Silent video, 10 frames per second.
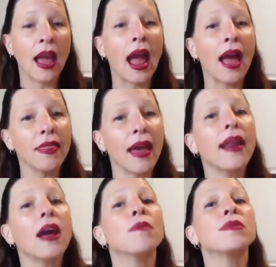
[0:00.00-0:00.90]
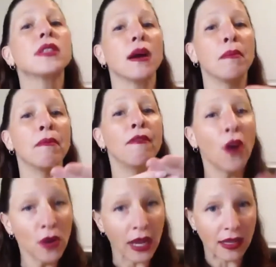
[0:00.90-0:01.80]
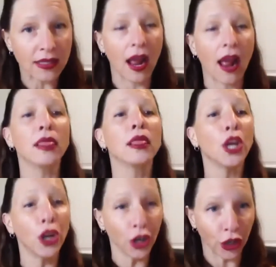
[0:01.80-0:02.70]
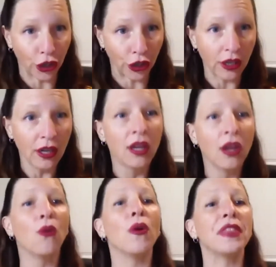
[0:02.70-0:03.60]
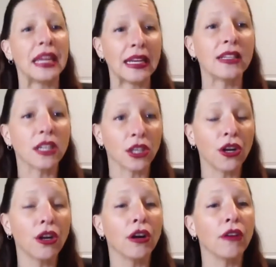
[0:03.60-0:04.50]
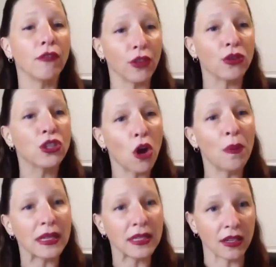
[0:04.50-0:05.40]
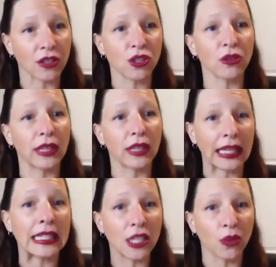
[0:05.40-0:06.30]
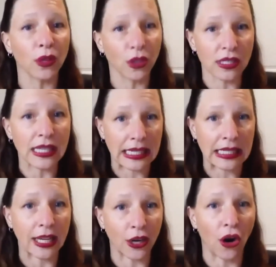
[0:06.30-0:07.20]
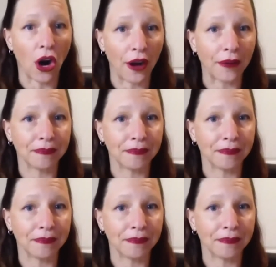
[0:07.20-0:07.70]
And that helps them focus and learn what they need to learn for those coping skills so that they can deal with those things later on.